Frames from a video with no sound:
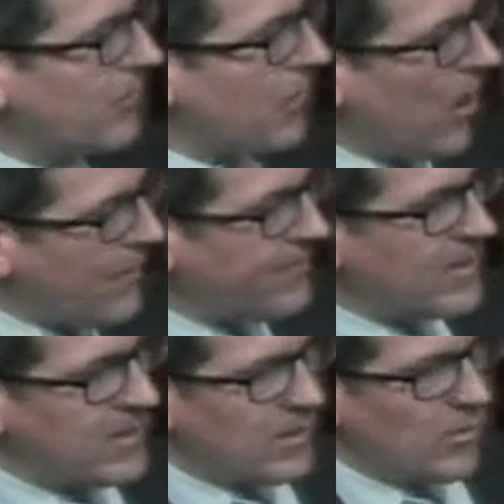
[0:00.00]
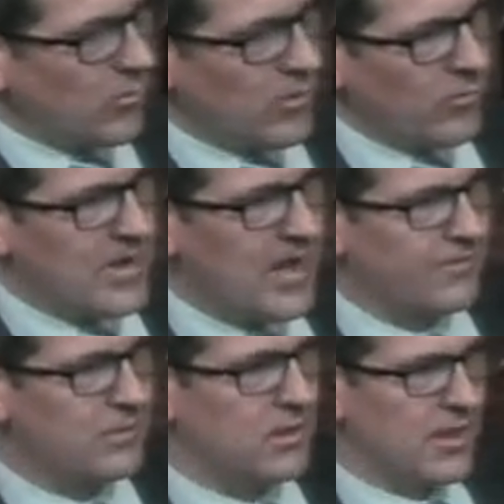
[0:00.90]
Often, when we have
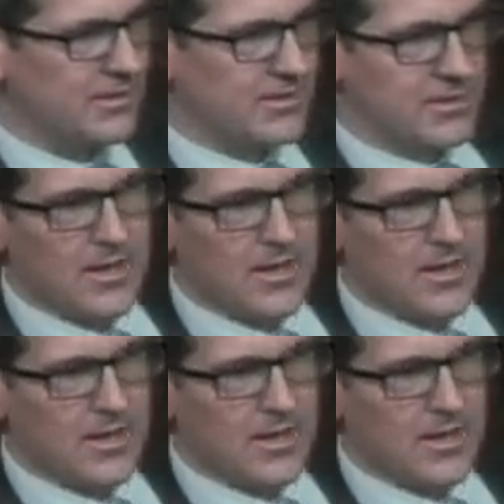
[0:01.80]
clients that